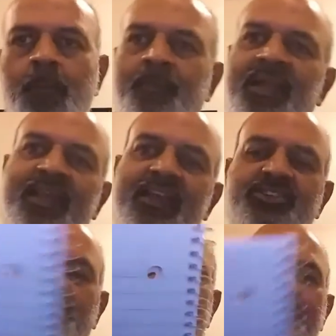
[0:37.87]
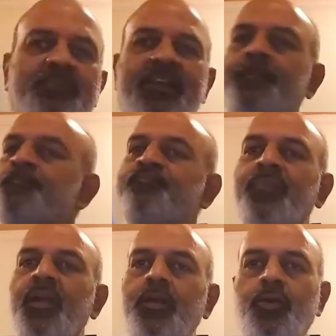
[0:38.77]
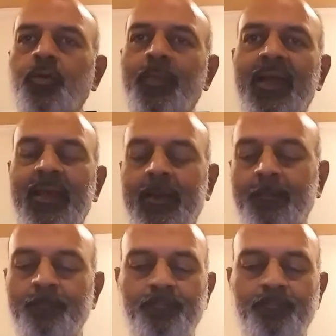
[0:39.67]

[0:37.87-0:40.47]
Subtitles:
medication or something, don't panic.